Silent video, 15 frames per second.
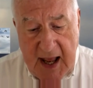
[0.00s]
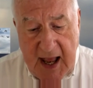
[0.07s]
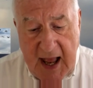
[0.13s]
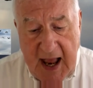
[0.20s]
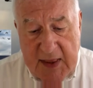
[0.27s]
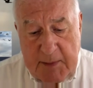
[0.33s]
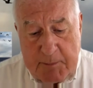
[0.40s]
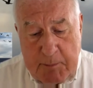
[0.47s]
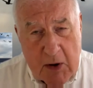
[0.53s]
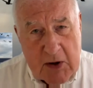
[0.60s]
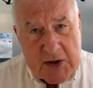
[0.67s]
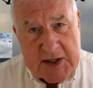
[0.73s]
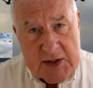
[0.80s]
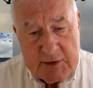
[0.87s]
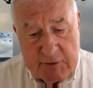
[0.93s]
and the
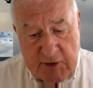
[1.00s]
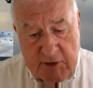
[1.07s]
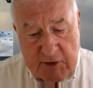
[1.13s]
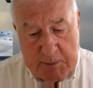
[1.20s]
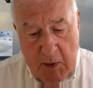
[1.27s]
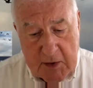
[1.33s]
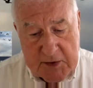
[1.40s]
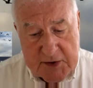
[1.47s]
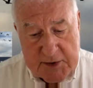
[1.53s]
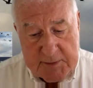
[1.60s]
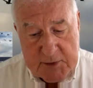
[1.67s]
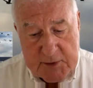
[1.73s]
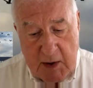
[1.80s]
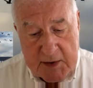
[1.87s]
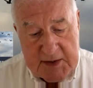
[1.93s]
politics of response,
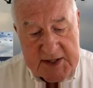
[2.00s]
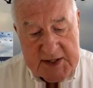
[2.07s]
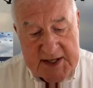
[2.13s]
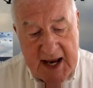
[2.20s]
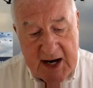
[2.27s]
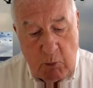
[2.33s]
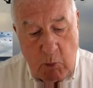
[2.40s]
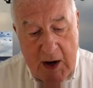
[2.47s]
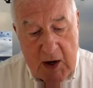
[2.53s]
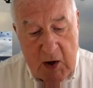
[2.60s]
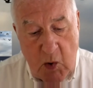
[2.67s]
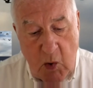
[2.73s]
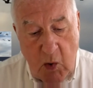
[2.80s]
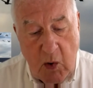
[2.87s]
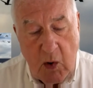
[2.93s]
to understand where
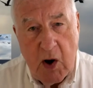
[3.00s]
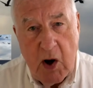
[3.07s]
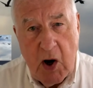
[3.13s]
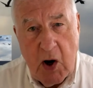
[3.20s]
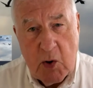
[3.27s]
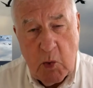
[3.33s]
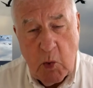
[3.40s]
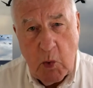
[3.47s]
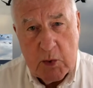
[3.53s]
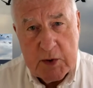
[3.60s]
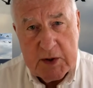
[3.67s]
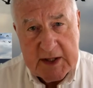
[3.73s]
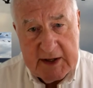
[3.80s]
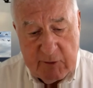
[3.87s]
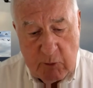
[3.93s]
law and
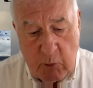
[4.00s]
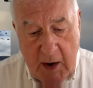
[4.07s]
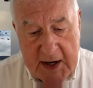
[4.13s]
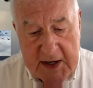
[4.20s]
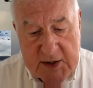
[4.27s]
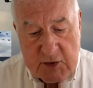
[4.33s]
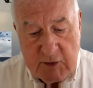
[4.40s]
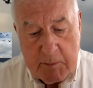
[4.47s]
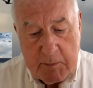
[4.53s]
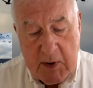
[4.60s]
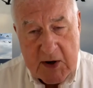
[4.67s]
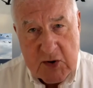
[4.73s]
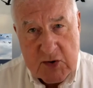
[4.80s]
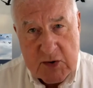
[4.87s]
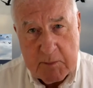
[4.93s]
order give way to
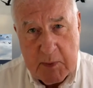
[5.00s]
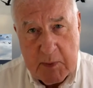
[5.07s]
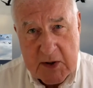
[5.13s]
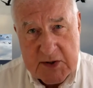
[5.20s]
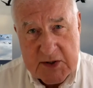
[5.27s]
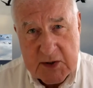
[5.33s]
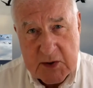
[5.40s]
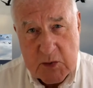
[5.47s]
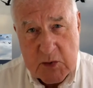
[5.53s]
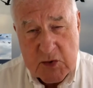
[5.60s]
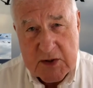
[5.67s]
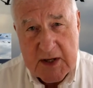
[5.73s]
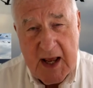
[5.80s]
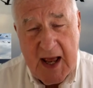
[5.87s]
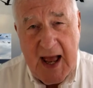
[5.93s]
repression and
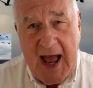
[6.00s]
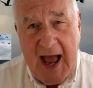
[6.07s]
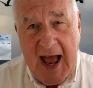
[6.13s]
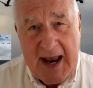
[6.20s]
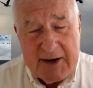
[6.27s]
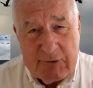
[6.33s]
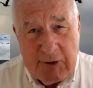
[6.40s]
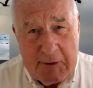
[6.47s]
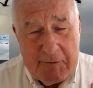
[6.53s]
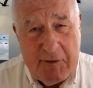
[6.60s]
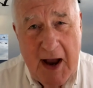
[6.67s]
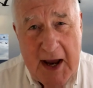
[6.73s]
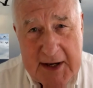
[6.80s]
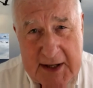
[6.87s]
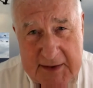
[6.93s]
persecution, and
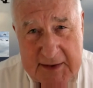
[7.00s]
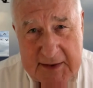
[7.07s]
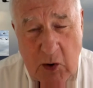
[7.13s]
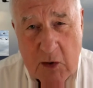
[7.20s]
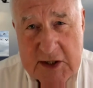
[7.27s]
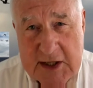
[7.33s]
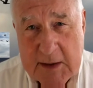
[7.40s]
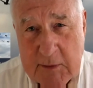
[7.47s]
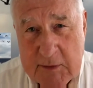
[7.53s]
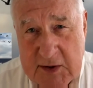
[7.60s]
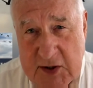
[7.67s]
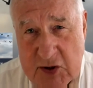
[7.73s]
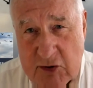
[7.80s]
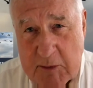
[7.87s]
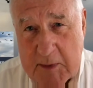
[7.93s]
refining the concept of
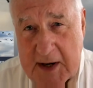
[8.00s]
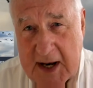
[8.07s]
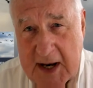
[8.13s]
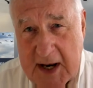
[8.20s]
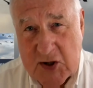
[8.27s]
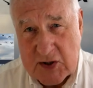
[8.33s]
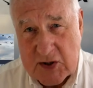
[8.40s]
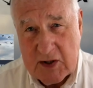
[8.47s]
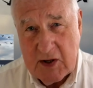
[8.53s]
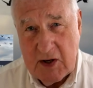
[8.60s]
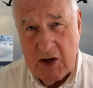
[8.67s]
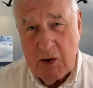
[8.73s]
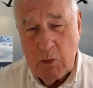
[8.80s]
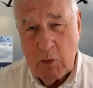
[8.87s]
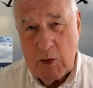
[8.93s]
discrimination,
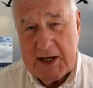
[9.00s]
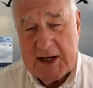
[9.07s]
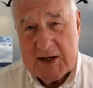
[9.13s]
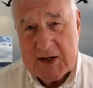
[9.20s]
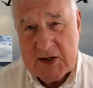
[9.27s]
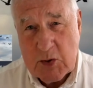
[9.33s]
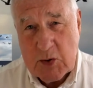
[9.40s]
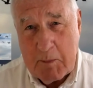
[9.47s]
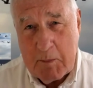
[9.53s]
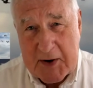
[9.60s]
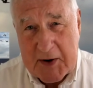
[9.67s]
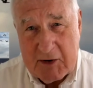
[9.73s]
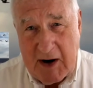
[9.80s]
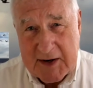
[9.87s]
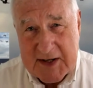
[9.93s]
will lead us to a
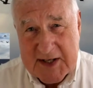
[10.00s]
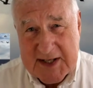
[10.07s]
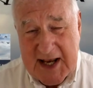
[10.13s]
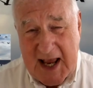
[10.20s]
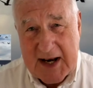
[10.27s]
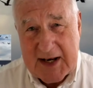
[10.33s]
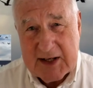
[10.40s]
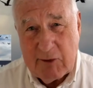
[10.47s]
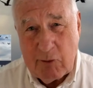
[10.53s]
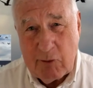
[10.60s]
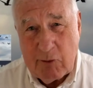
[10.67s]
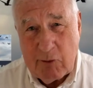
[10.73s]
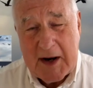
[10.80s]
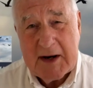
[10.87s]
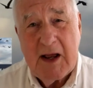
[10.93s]
better understanding of
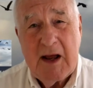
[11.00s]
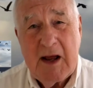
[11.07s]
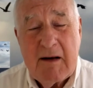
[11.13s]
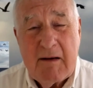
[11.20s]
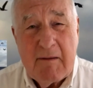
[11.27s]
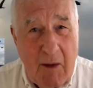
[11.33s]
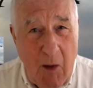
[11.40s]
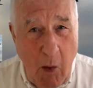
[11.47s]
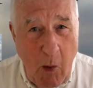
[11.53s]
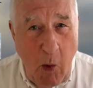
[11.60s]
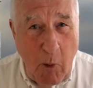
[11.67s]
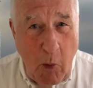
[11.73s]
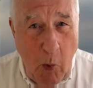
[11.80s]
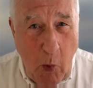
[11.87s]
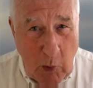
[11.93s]
when
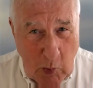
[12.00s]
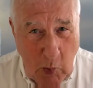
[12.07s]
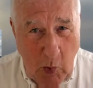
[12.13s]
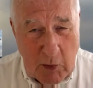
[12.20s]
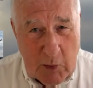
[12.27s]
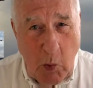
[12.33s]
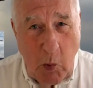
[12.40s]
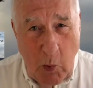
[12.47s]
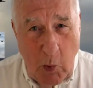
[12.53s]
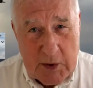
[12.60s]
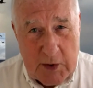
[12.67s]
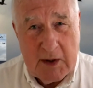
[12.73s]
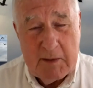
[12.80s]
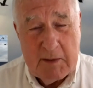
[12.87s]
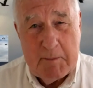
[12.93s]
law and
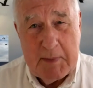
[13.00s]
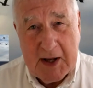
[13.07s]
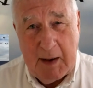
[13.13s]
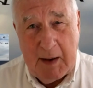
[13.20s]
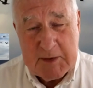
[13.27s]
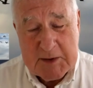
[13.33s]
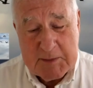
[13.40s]
order becomes